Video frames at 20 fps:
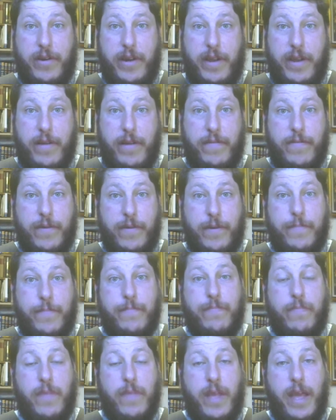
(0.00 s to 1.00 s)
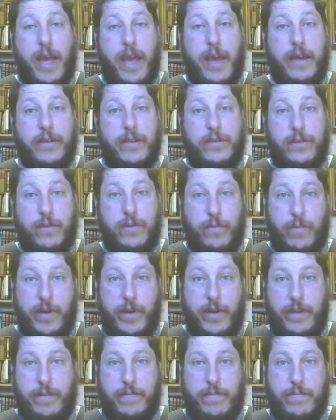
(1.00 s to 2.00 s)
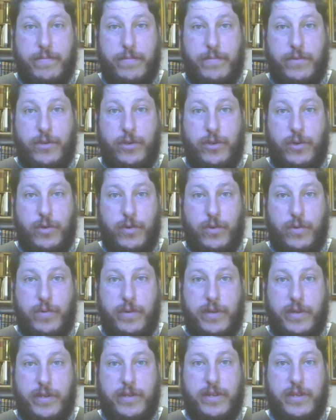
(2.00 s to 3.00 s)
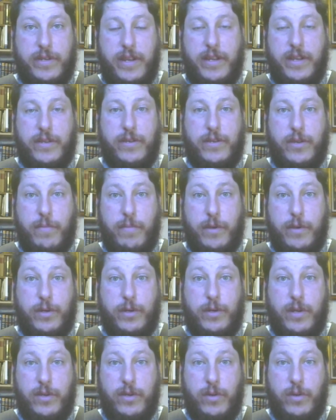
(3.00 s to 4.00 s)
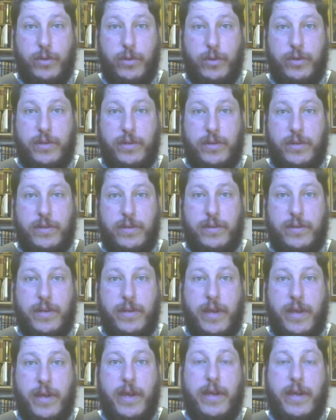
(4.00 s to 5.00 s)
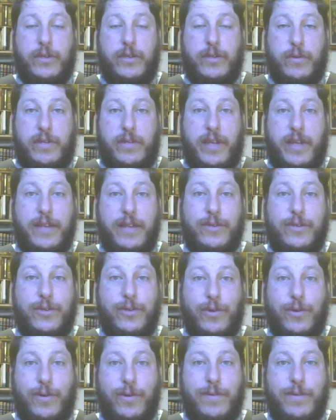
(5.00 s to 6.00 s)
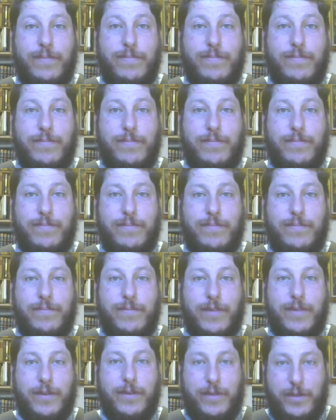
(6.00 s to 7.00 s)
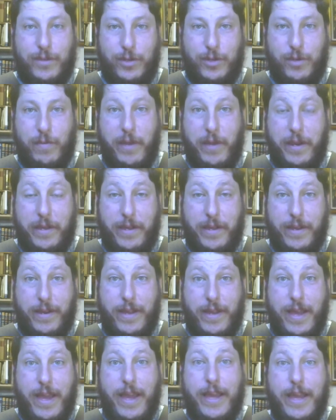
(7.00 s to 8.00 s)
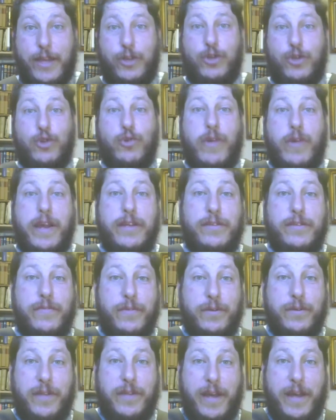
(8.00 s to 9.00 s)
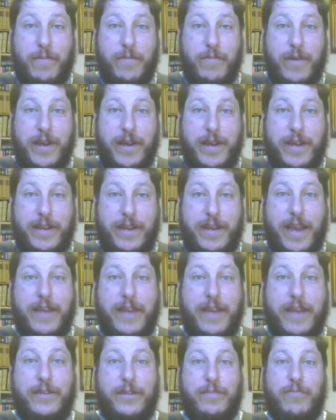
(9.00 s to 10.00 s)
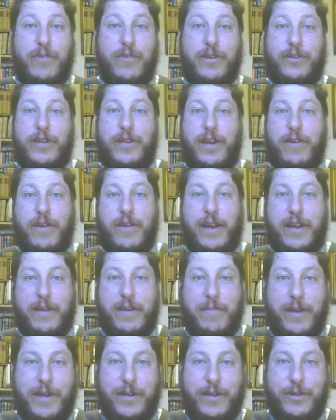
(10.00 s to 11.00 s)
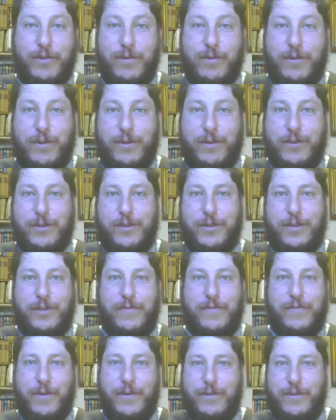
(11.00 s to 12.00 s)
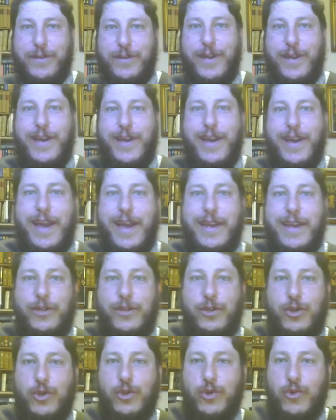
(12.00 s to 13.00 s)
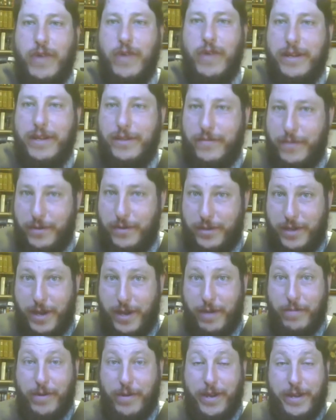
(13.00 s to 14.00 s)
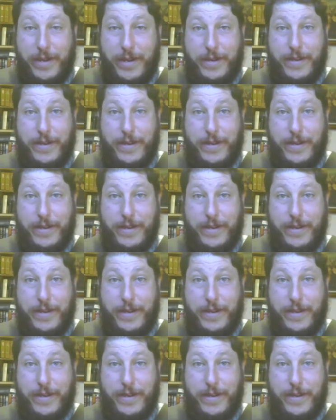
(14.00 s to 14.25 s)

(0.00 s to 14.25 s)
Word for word: in Erfurt has the right to st- to commission indulgences. So Tetzel, because he's a Dominican, he transfers that right as he's preaching. All right, come on, get your indulgences, folks, and he transfers that right